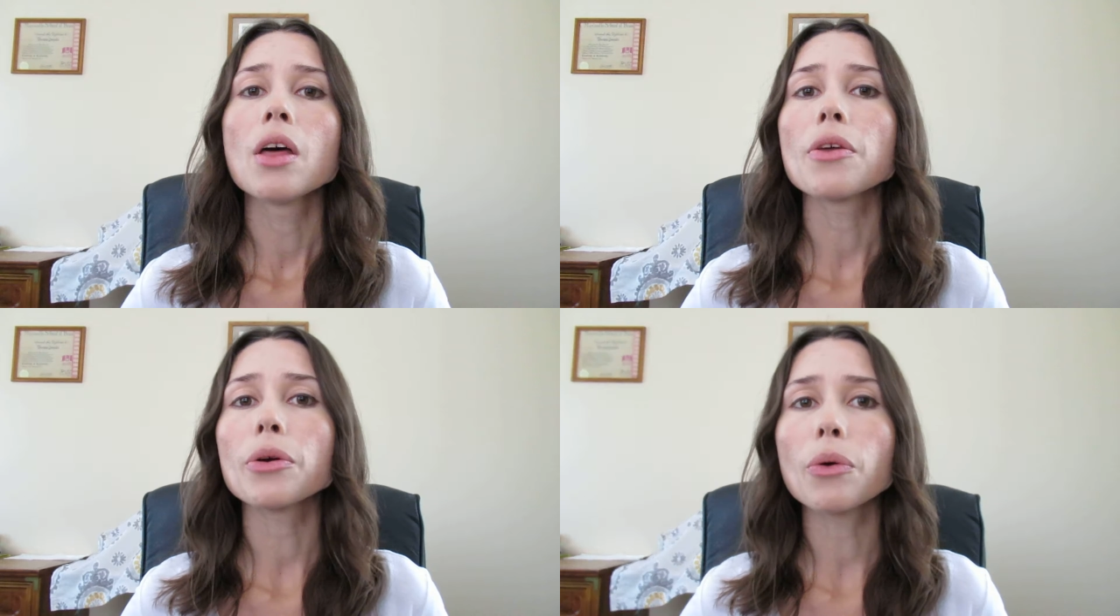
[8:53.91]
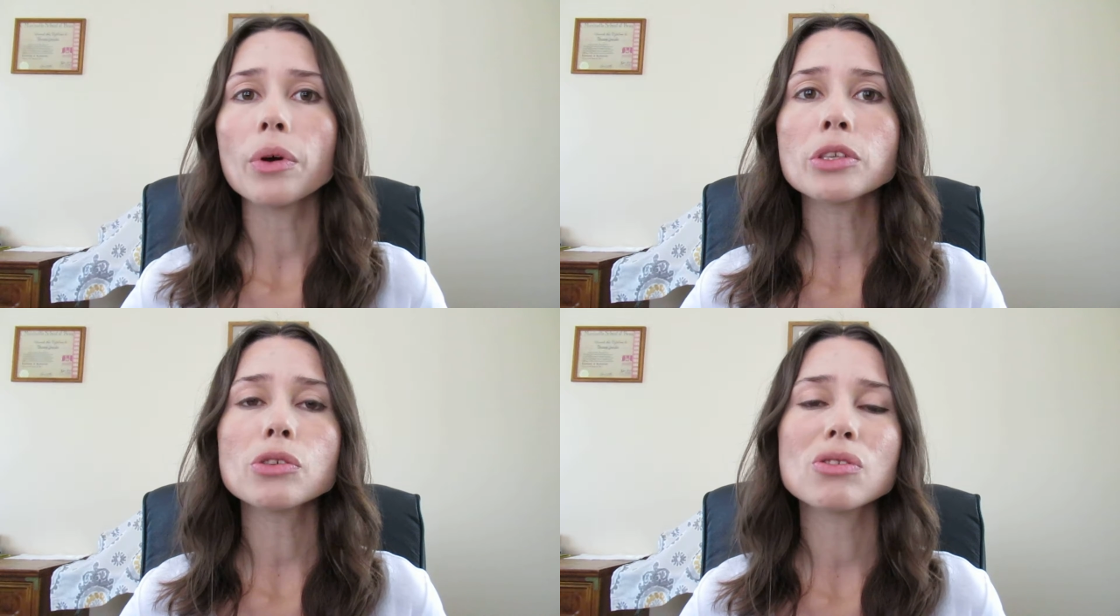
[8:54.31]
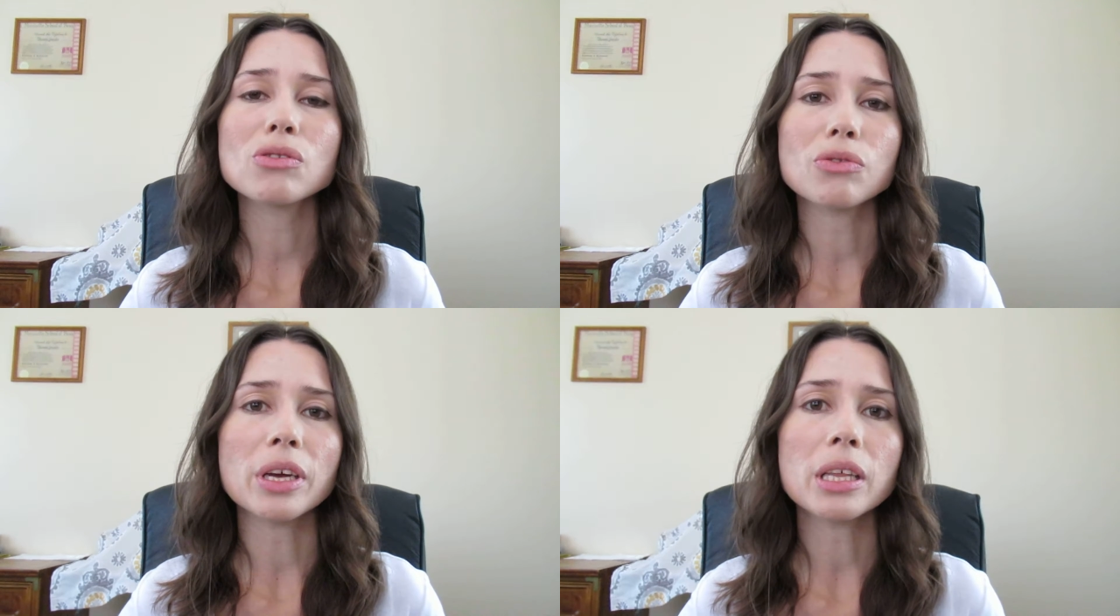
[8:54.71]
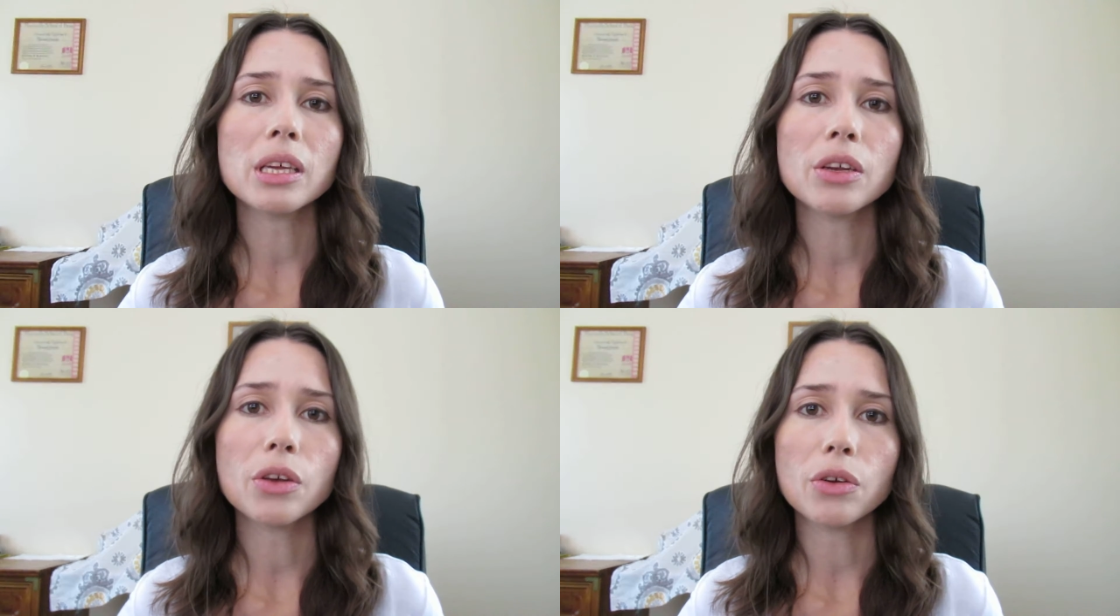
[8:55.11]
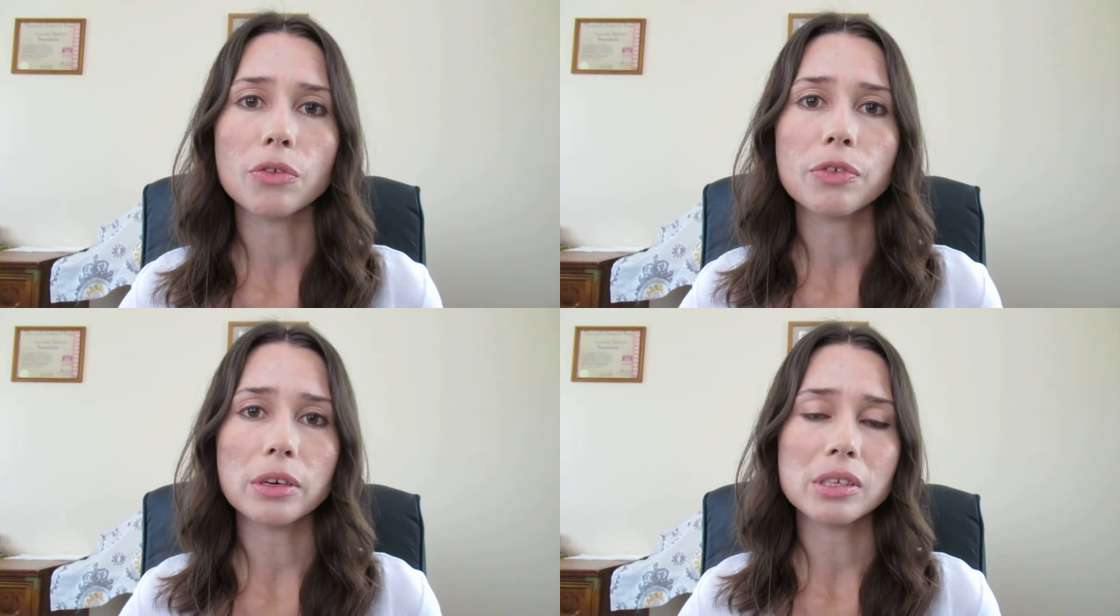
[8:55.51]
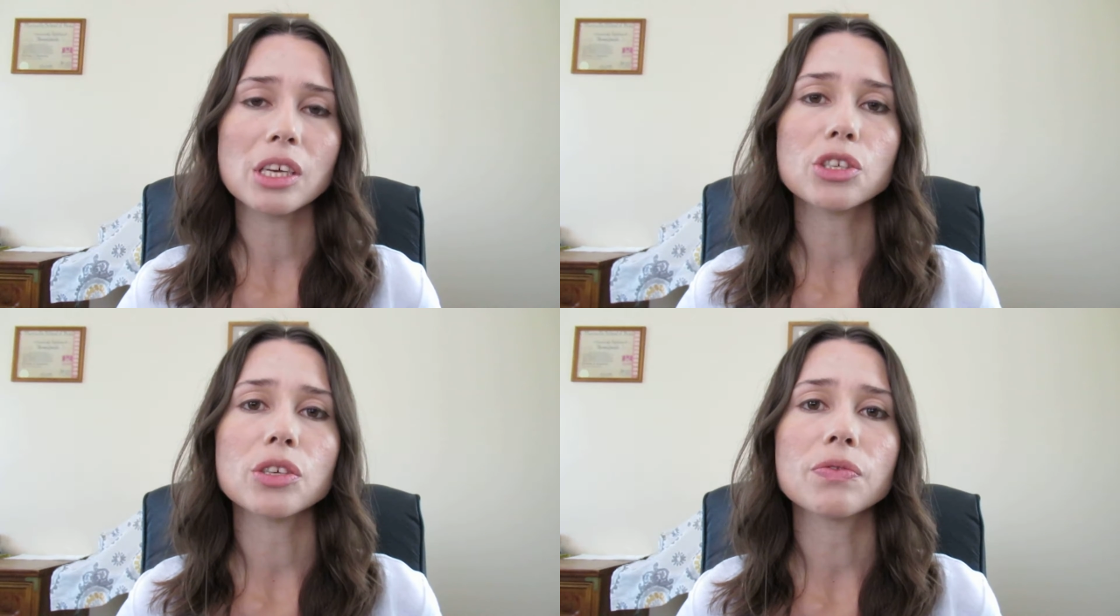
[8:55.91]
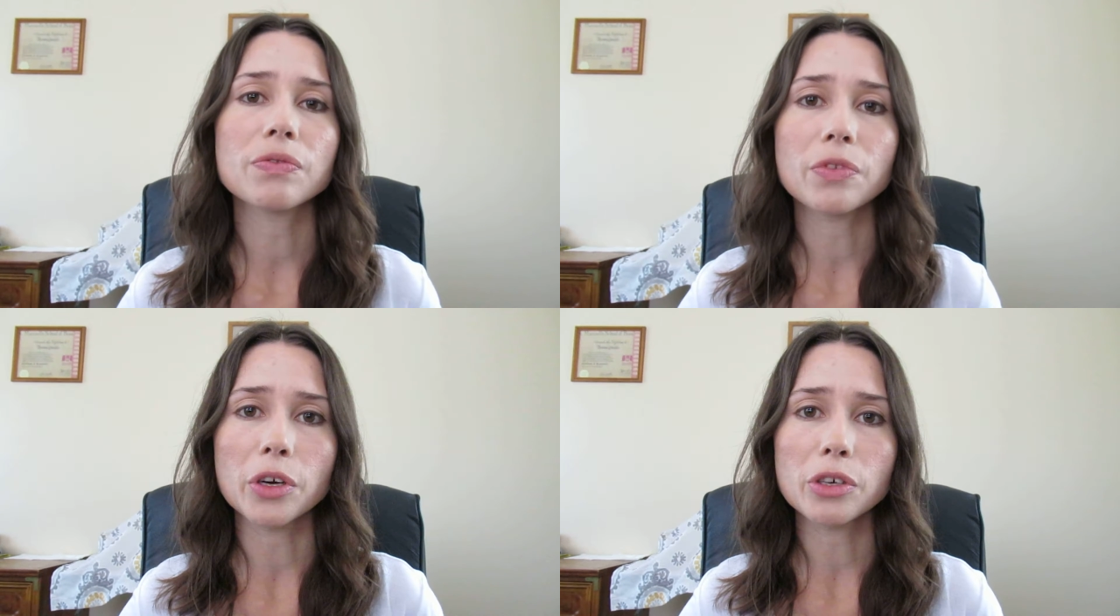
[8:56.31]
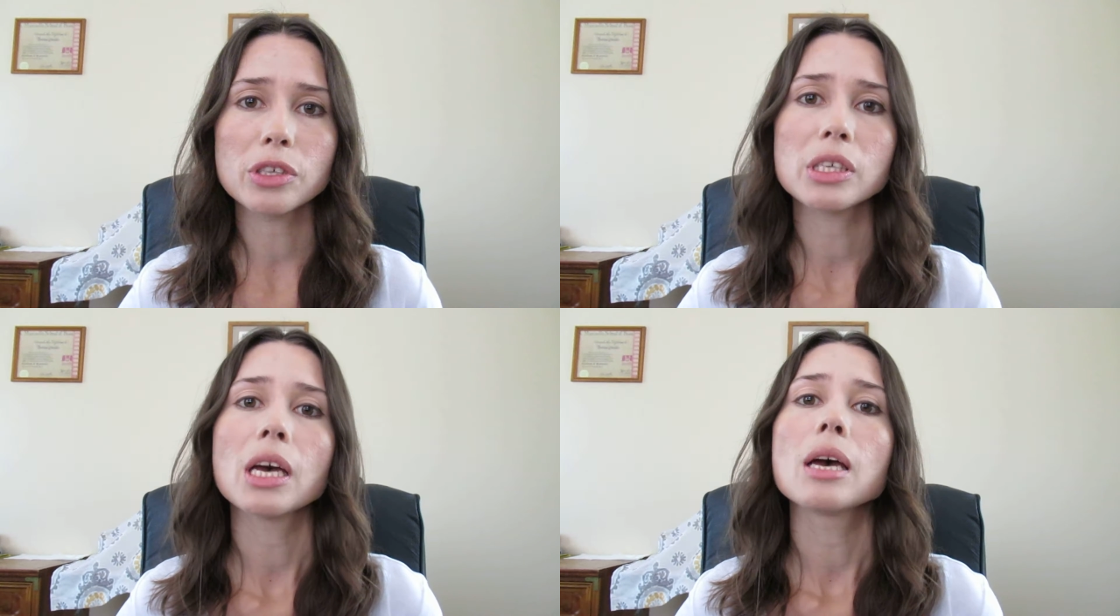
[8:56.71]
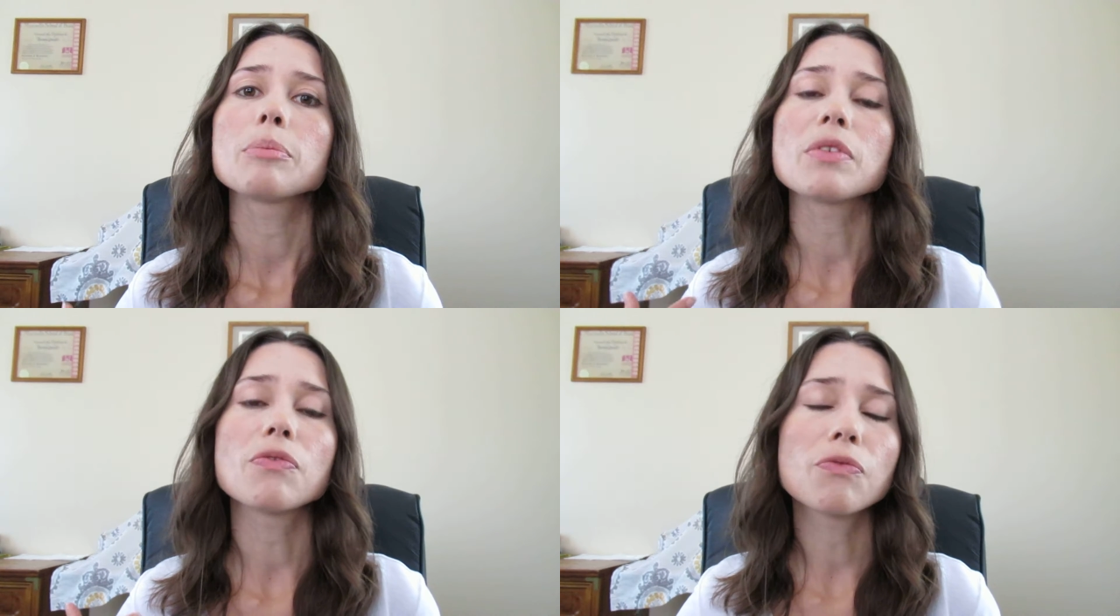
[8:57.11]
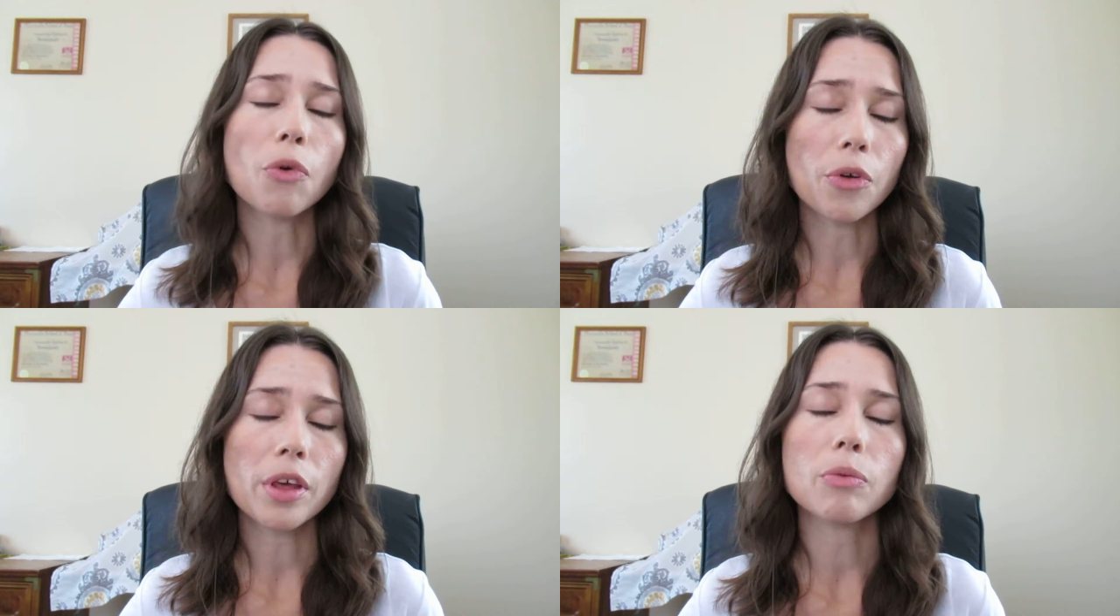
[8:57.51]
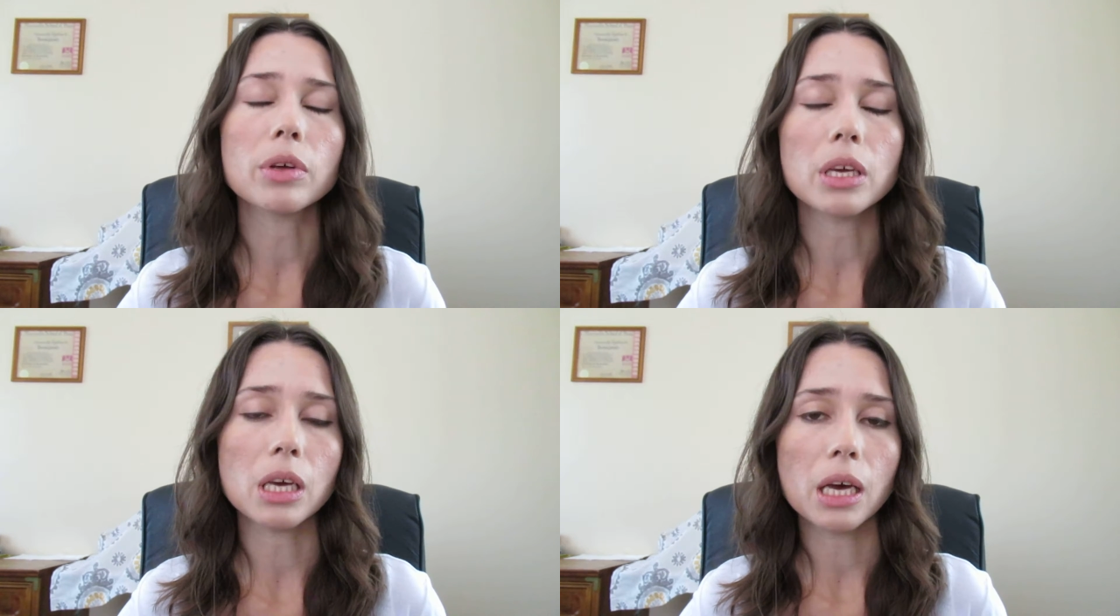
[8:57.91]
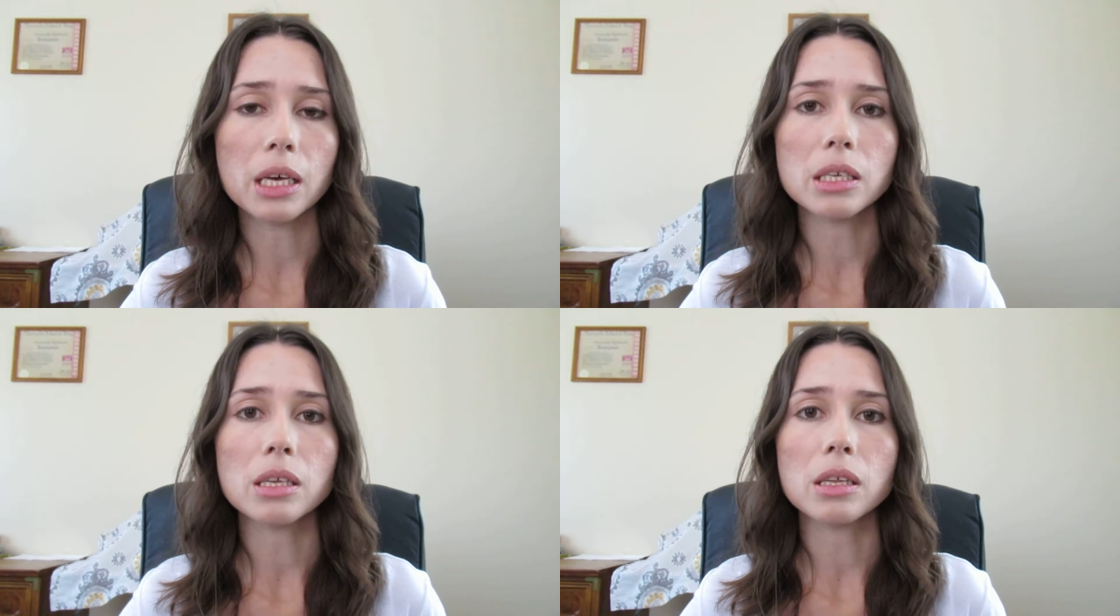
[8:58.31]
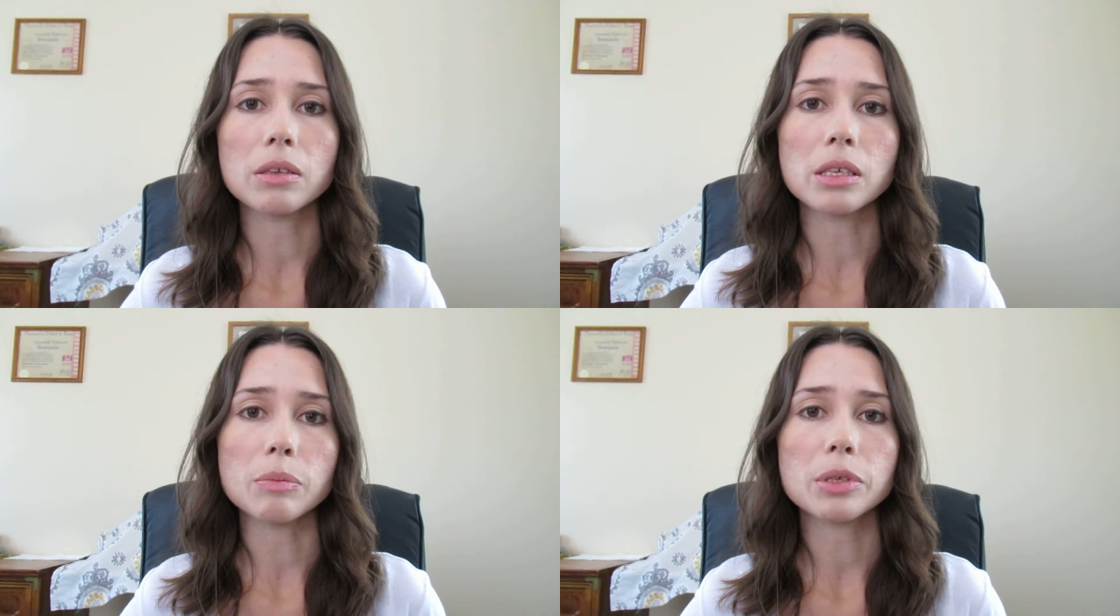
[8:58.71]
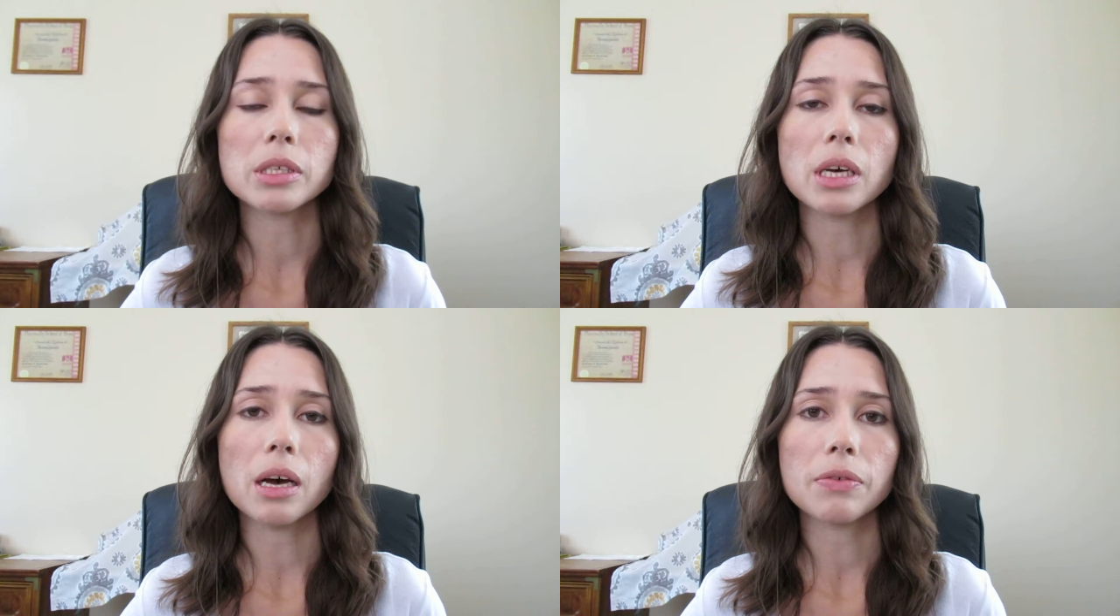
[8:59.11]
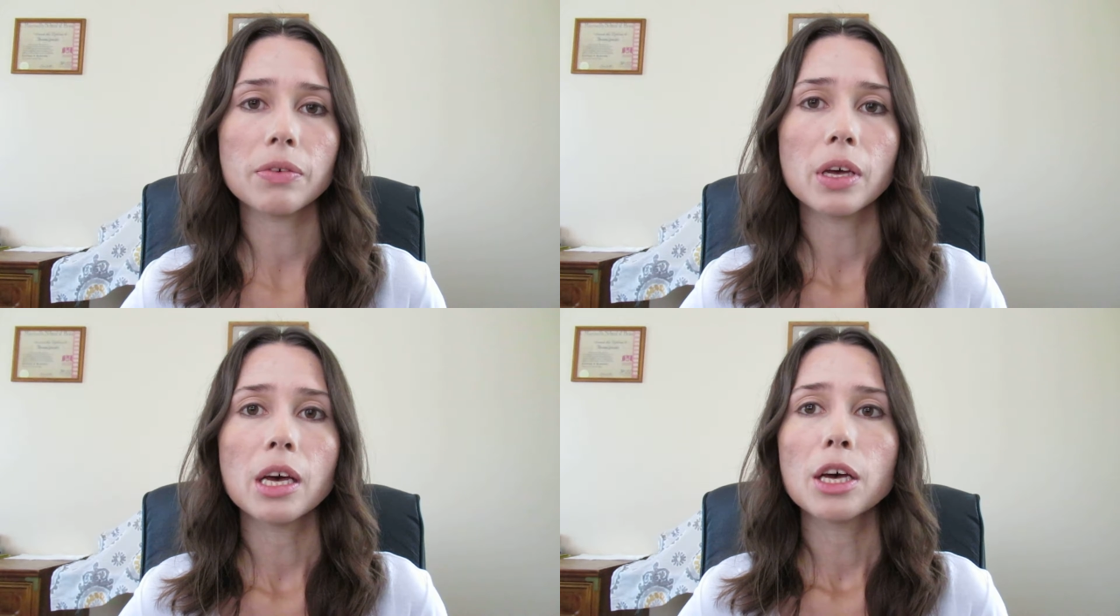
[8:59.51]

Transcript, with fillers: They're going to strengthen your foundation first before they really get into the deep stuff.